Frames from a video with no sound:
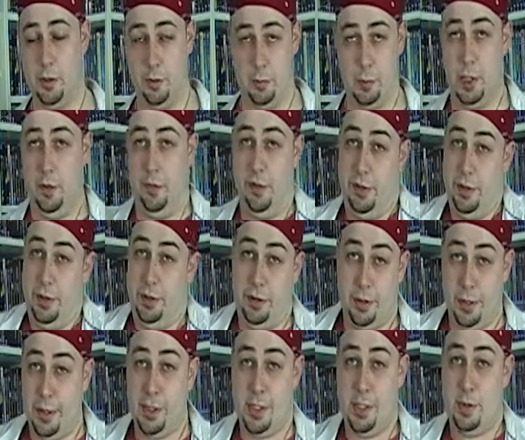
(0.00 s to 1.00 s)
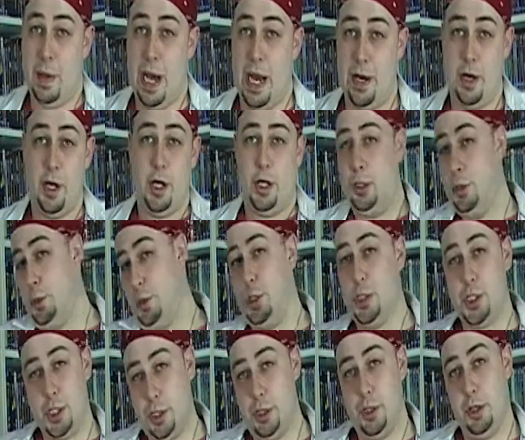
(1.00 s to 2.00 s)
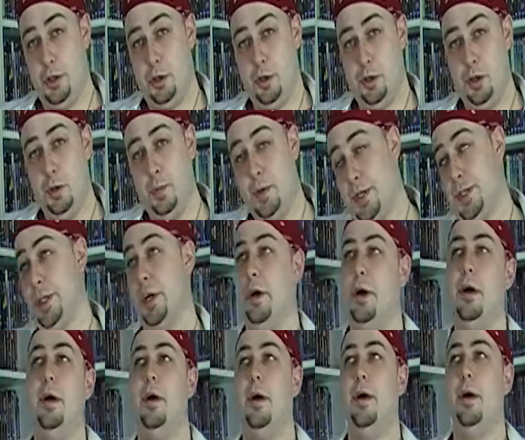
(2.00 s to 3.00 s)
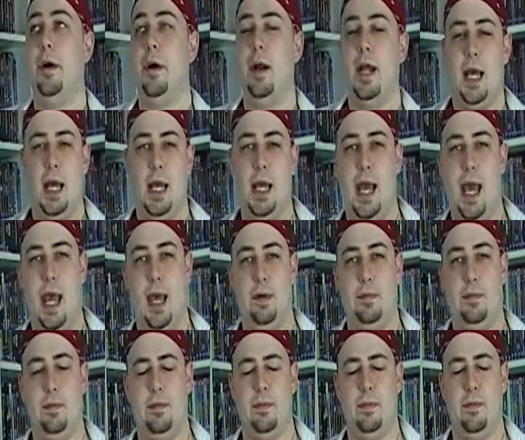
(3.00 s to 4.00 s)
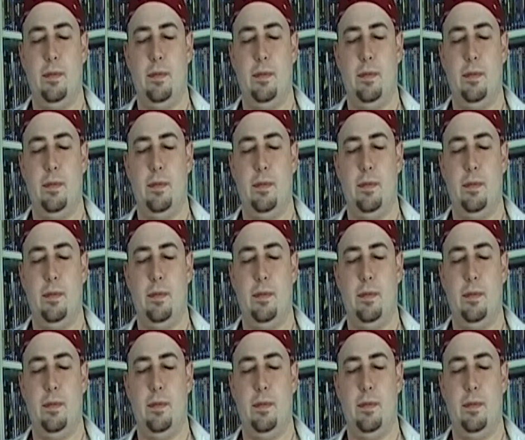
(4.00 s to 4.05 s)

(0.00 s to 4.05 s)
Well, if you think this is bad, you should see The Inhumans. I have.